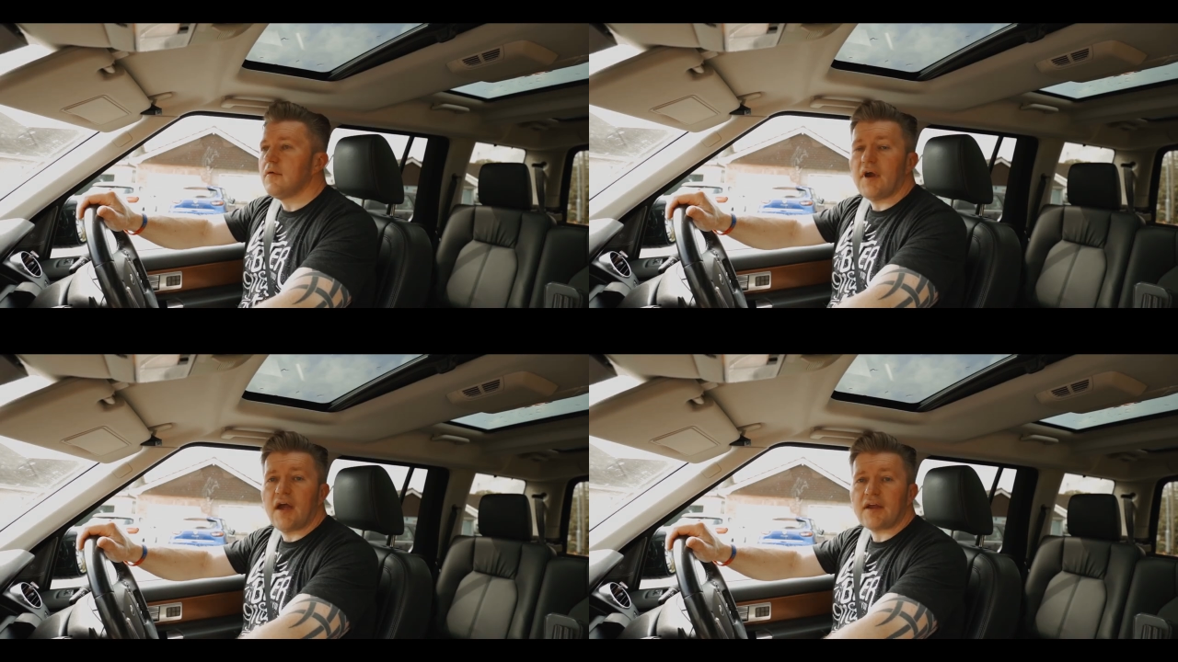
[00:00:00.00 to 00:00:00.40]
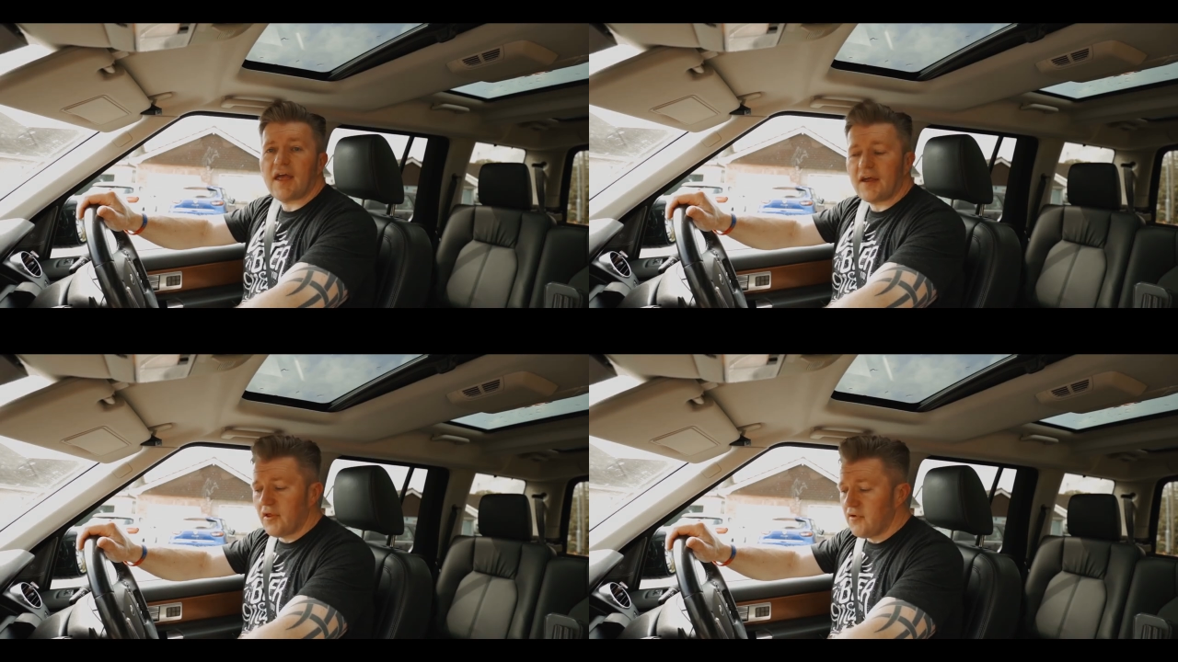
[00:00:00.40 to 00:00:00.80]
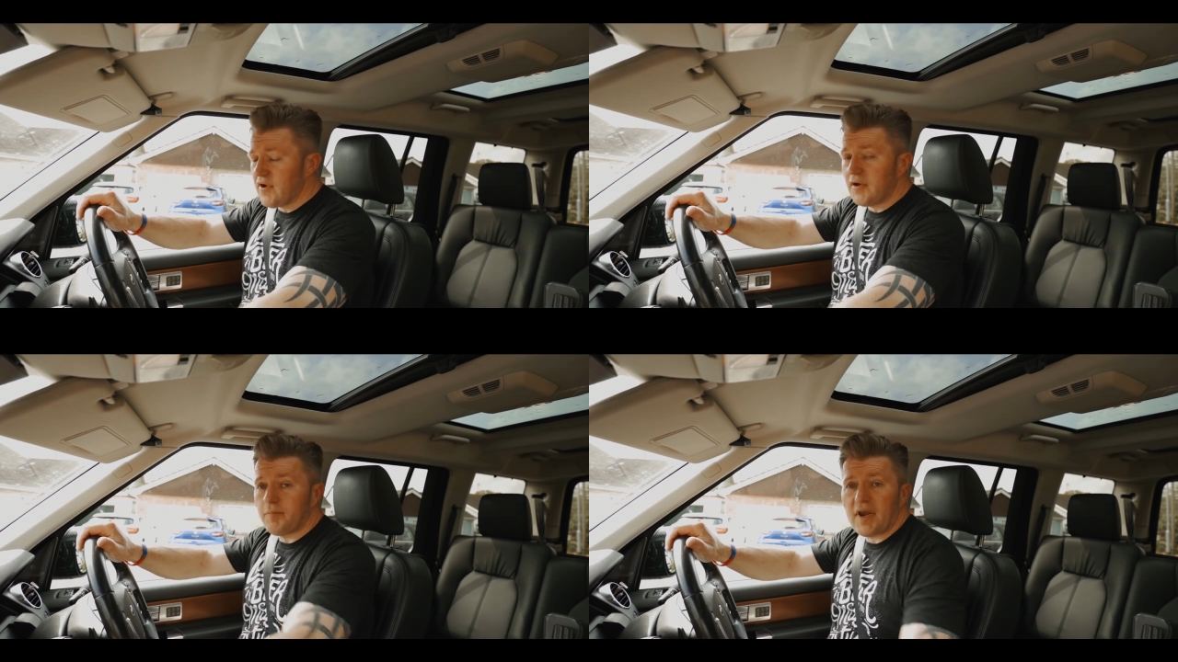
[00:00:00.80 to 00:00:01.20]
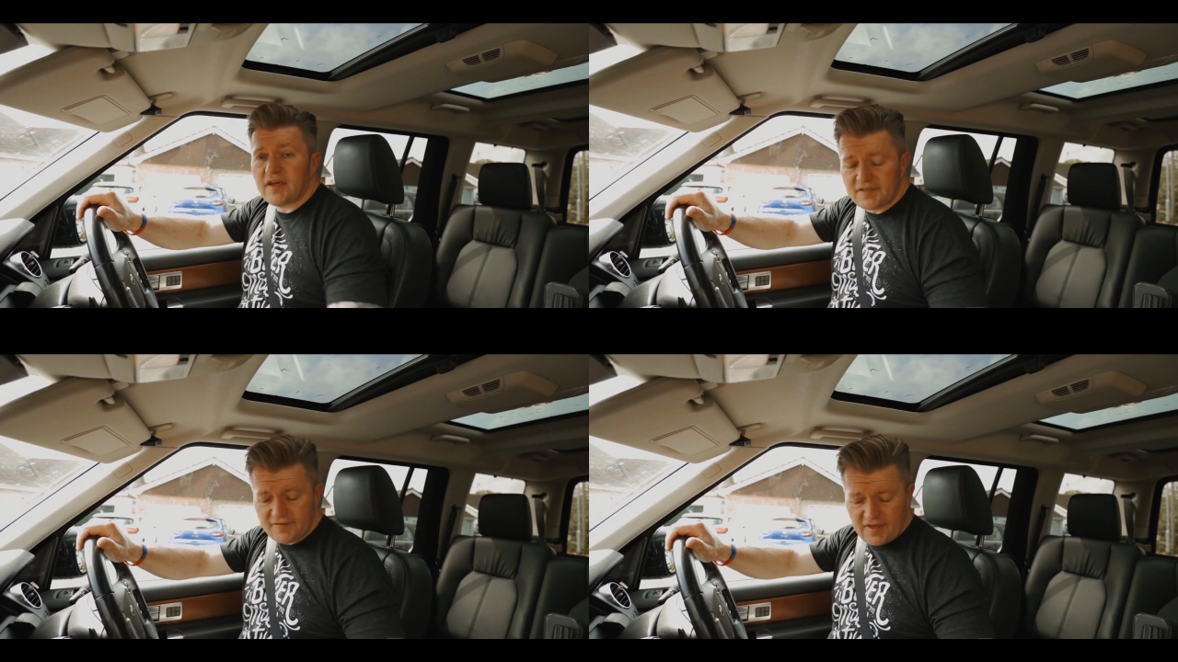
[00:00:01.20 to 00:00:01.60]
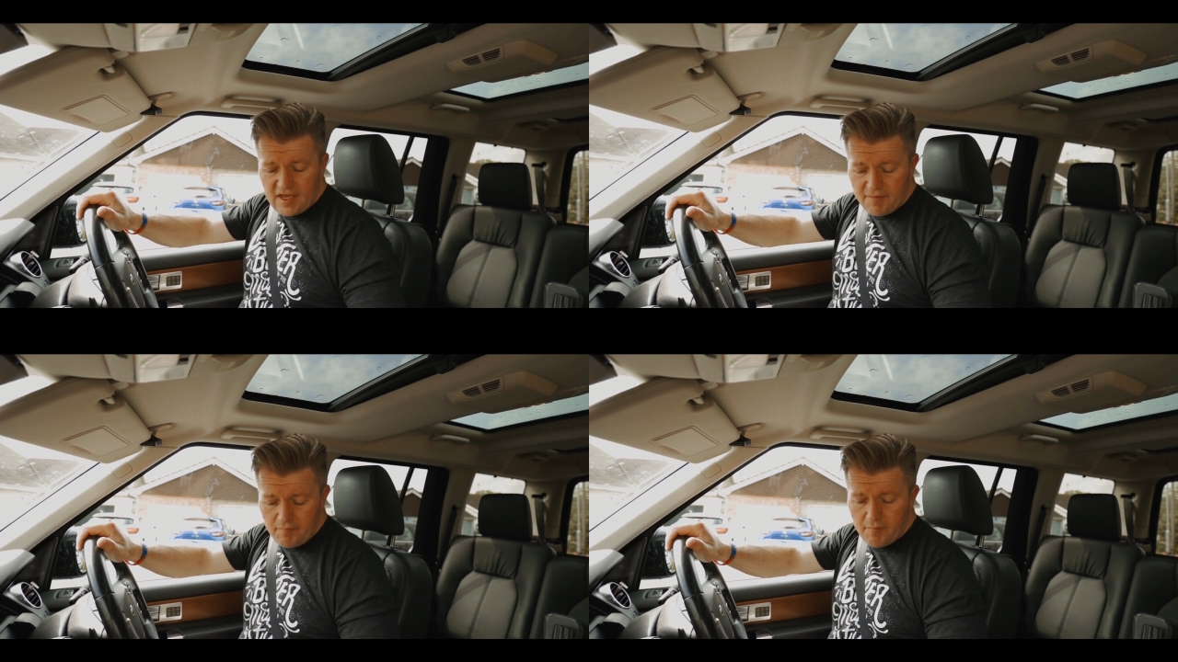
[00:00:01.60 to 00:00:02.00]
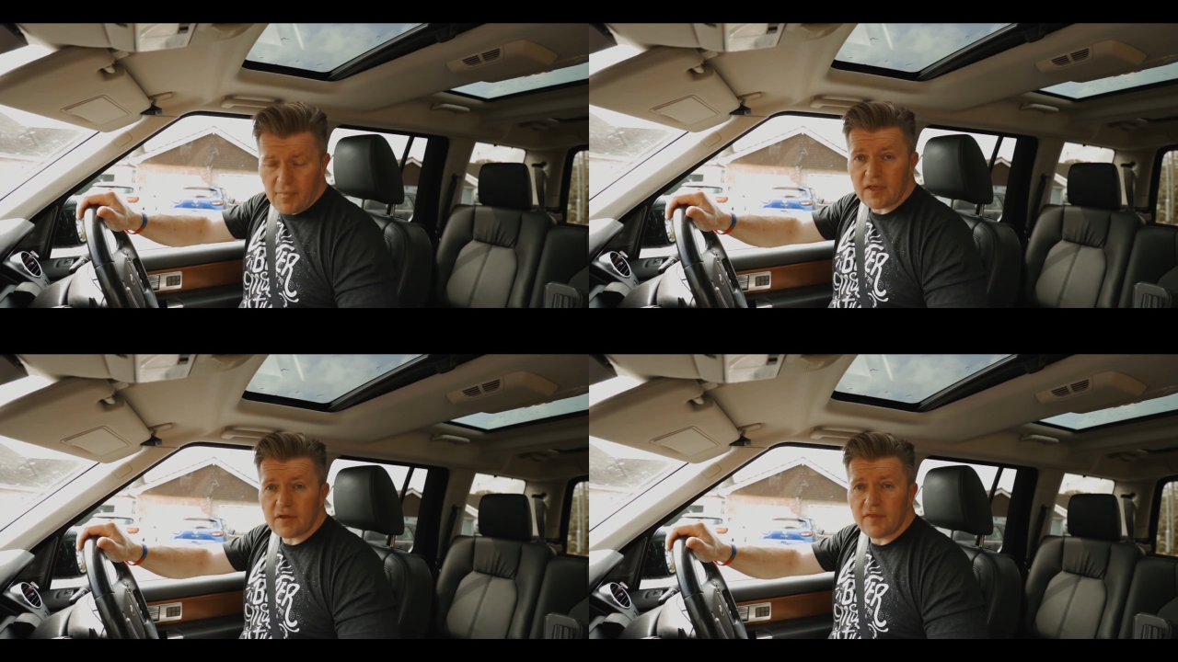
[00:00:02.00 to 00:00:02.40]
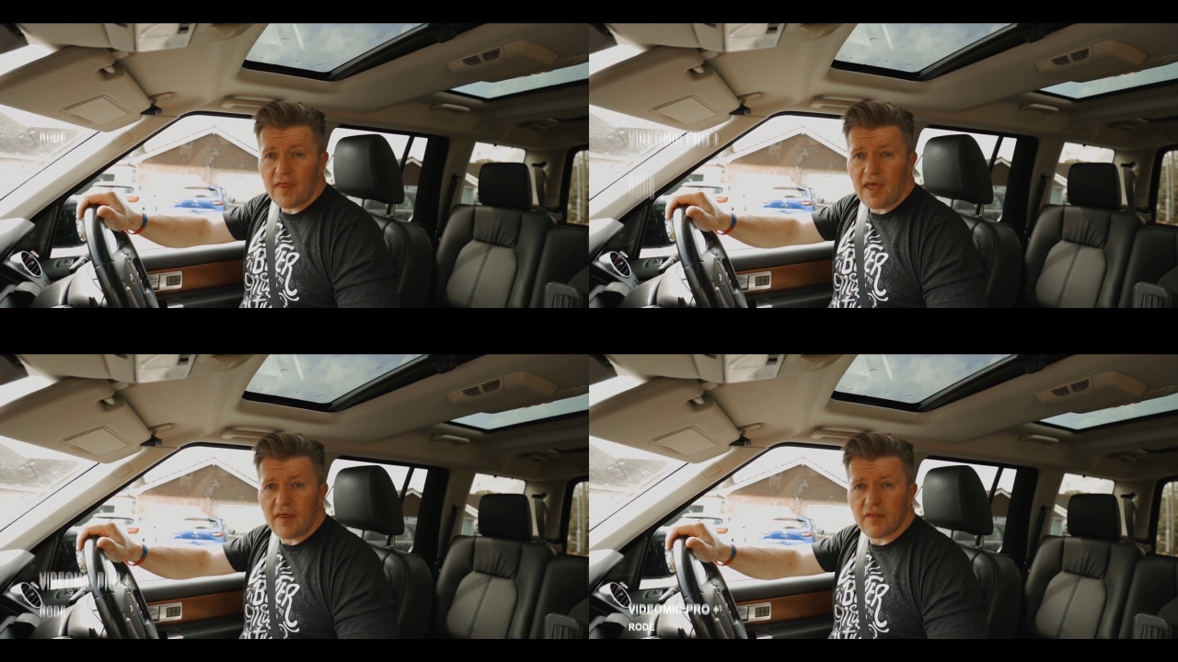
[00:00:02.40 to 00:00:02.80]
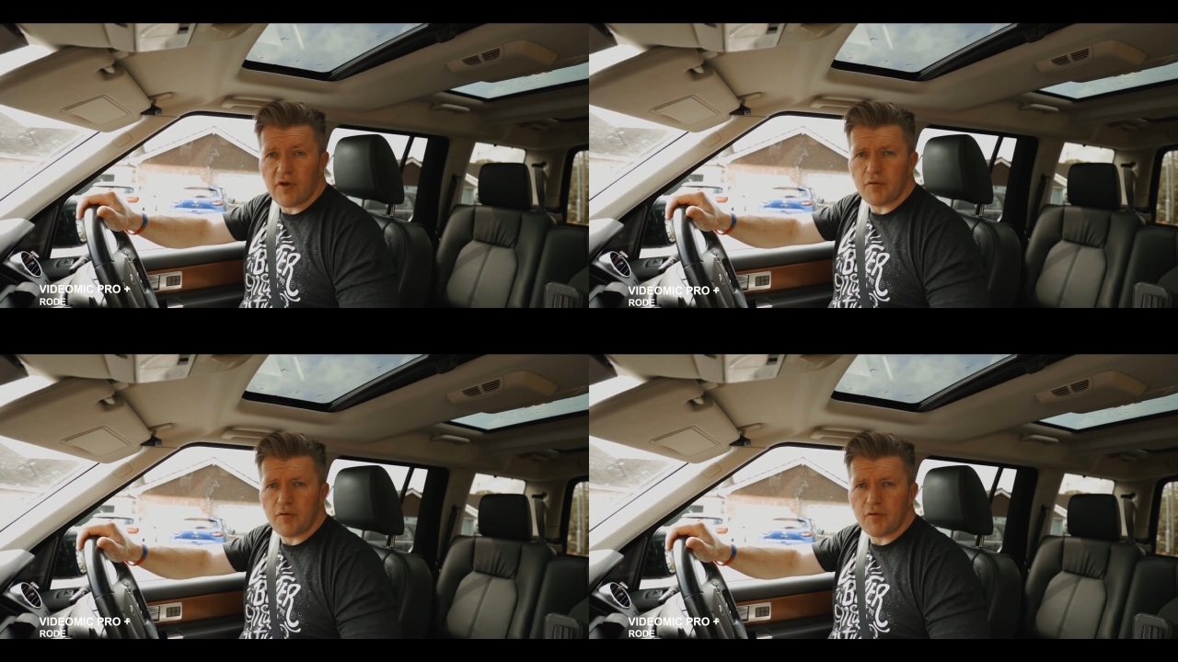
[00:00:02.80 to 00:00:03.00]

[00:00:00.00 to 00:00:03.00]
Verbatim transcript: Right, okay, I've got the Rode Plus um, mic on there, the